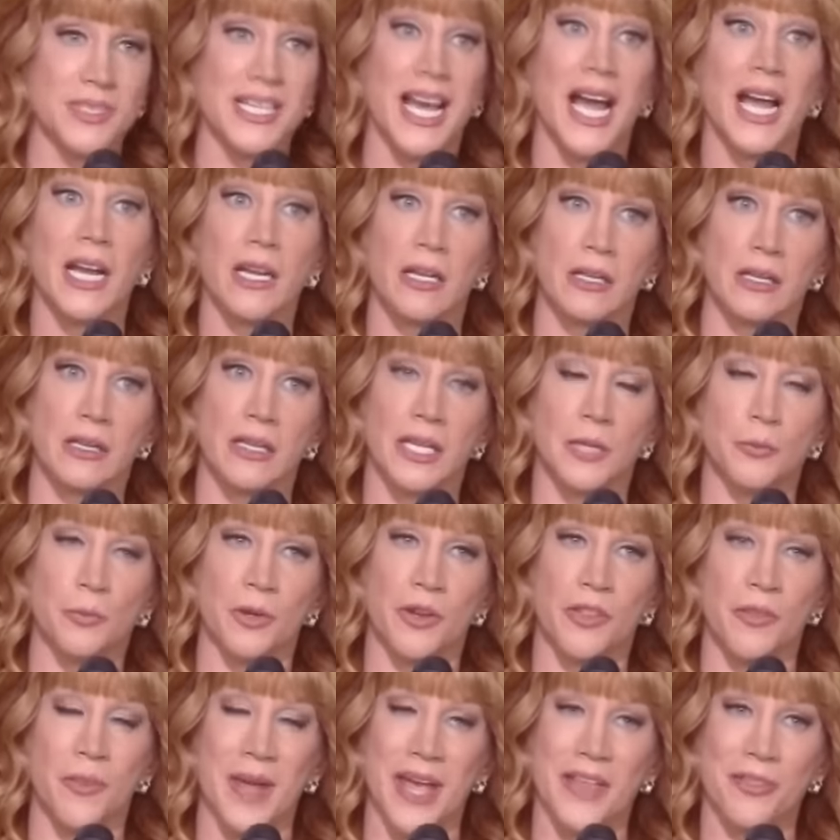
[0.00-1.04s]
tile in
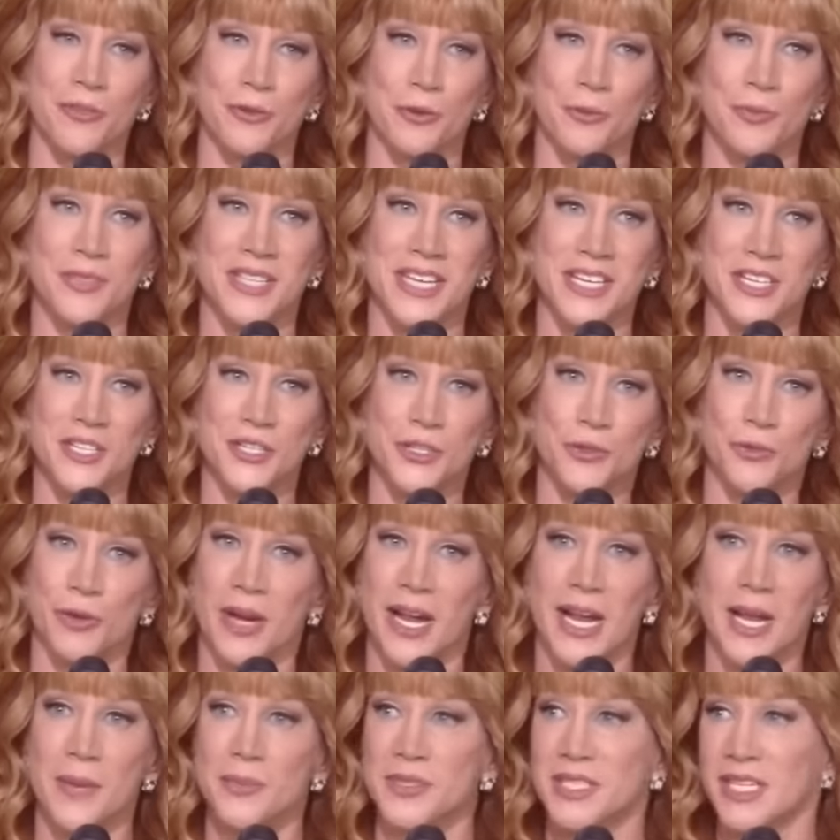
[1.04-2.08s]
one of the bathrooms and
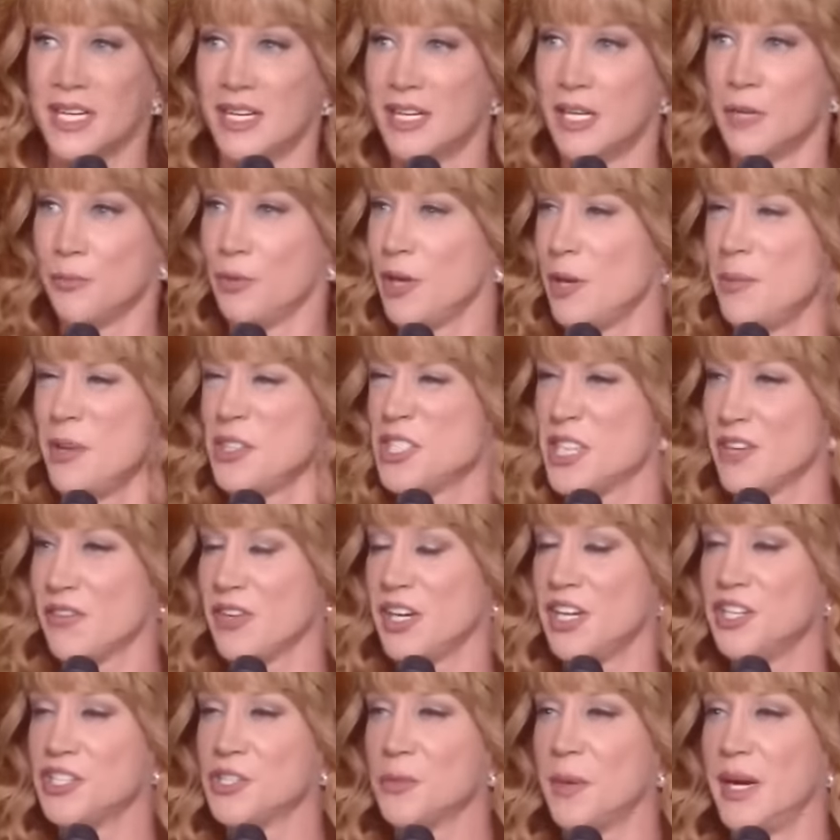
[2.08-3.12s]
described pretty much
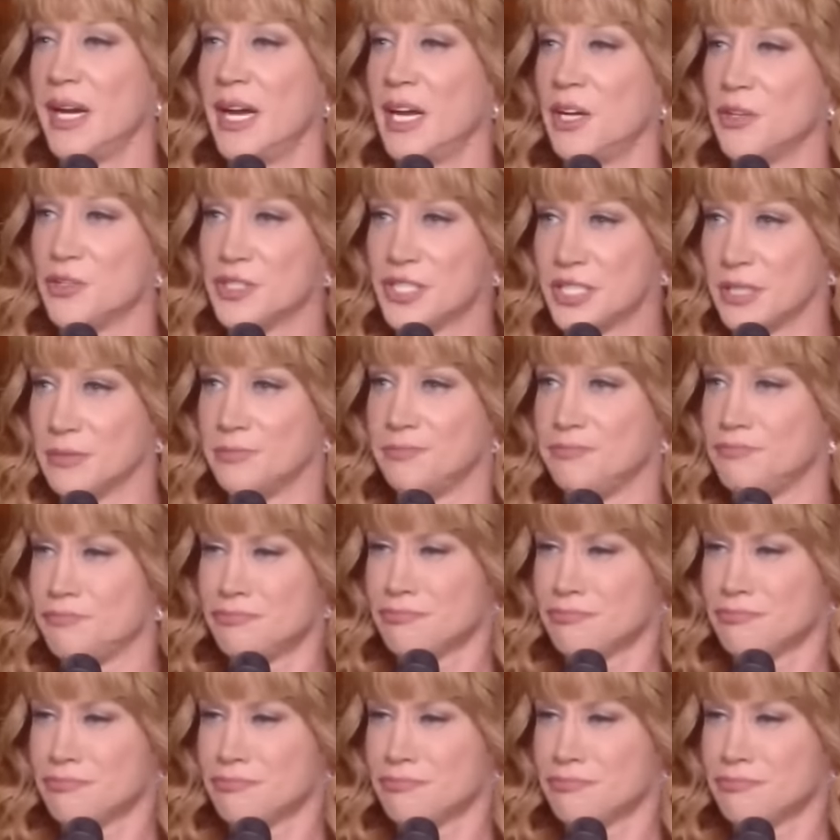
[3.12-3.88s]
every inch of my house.